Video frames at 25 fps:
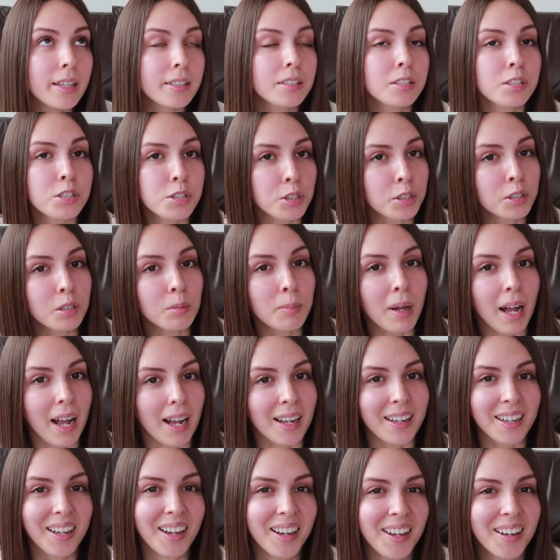and to circle
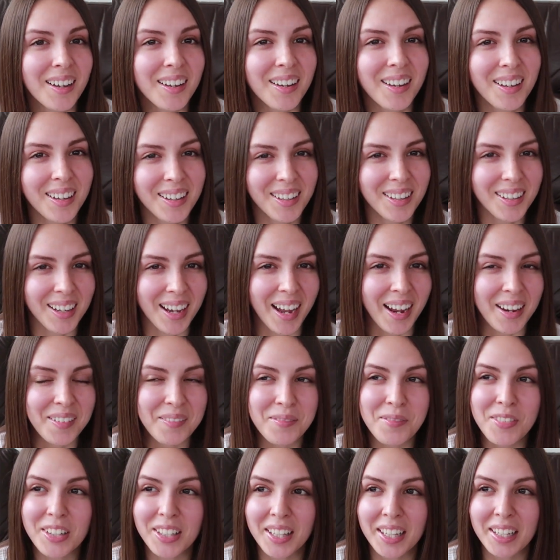back,
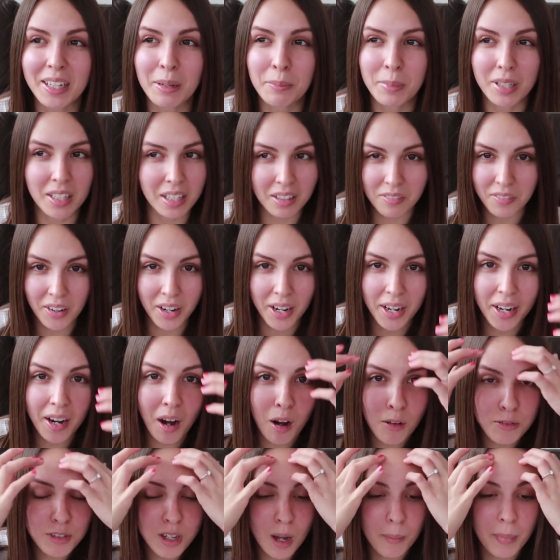I feel like I'm getting very
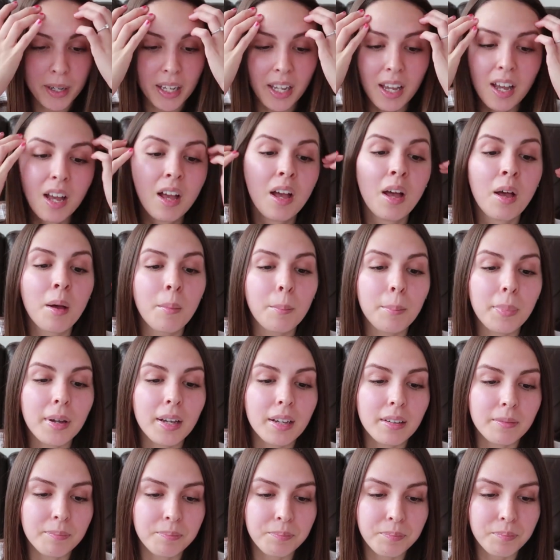off topic,
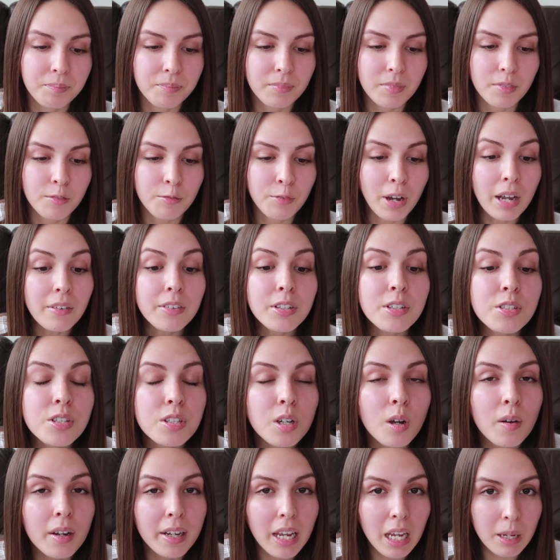but 5 years
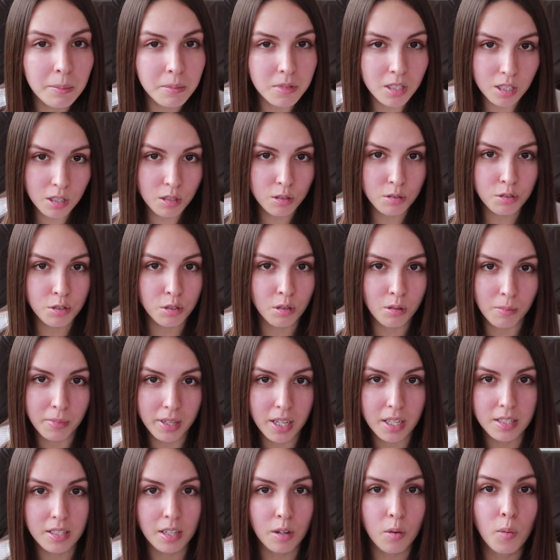ago I came to YouTube
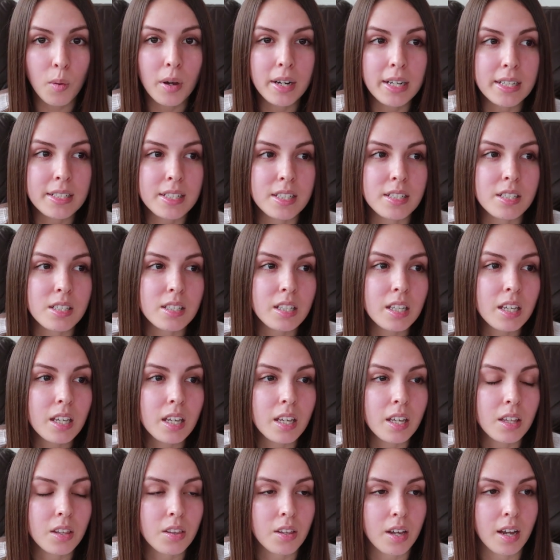because I wanted to
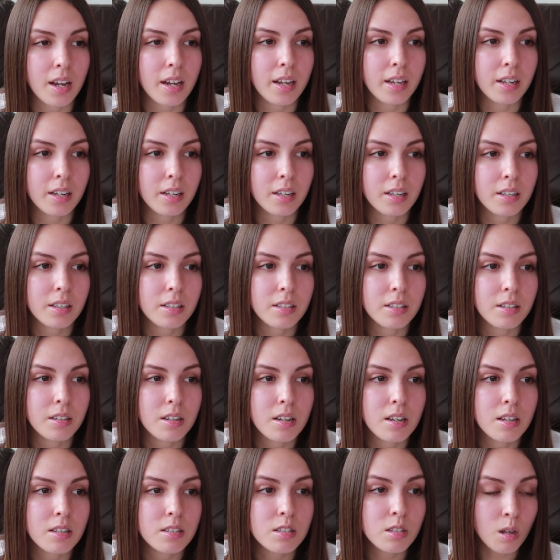see that
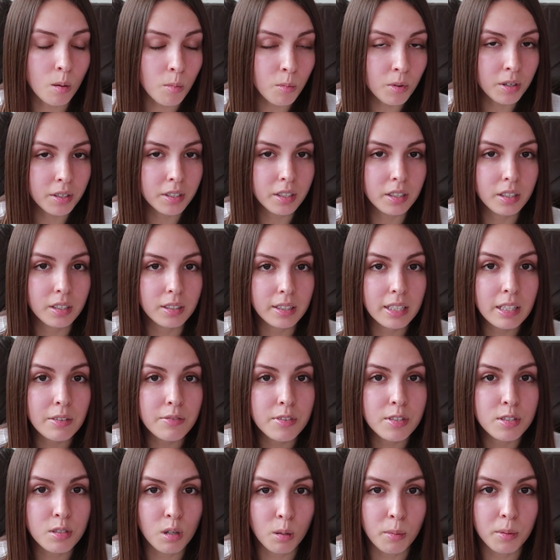someone could live
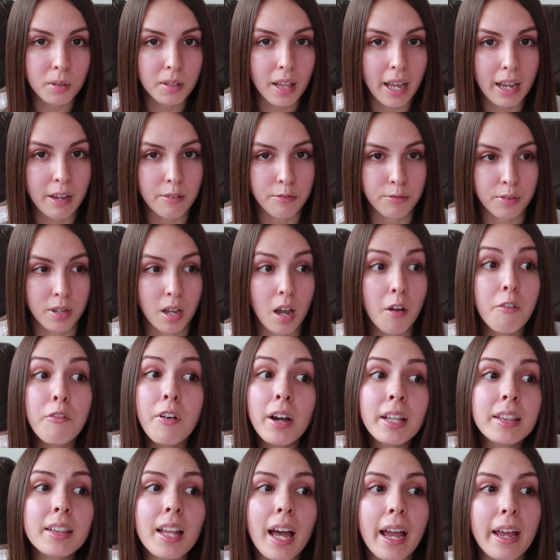a sober life, a
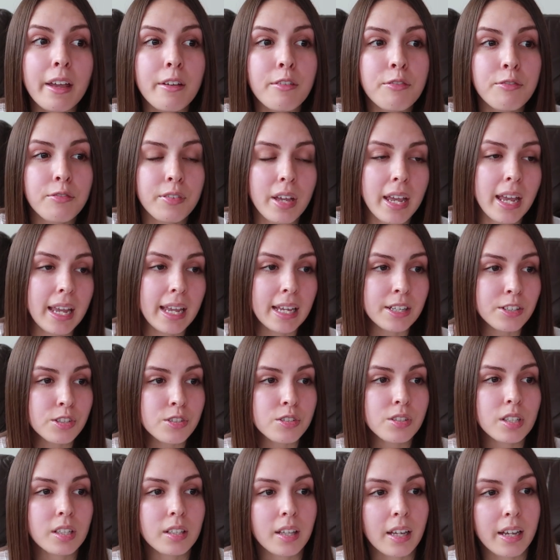fun life, a
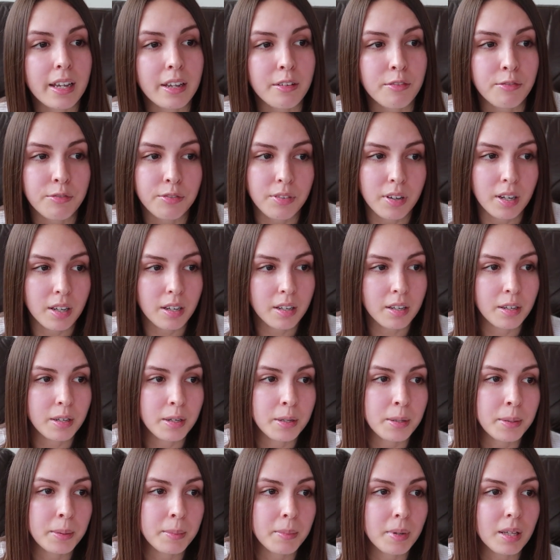interesting life,
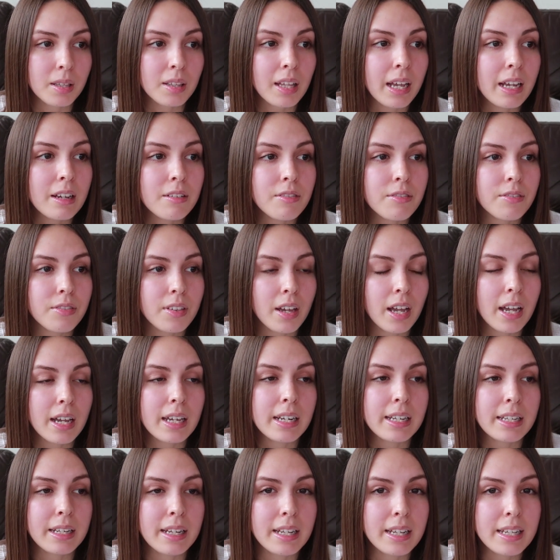a life
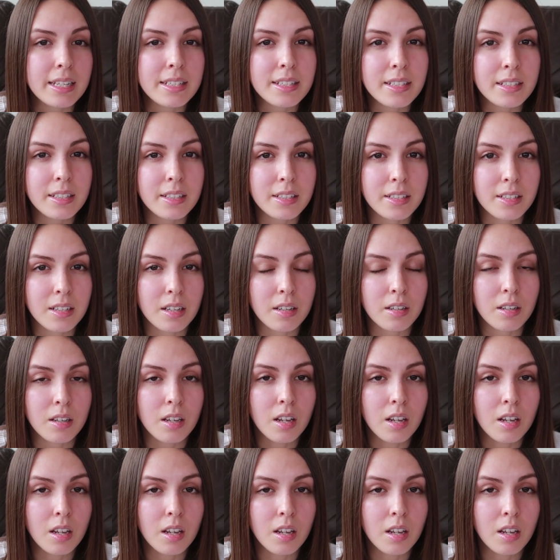that isn't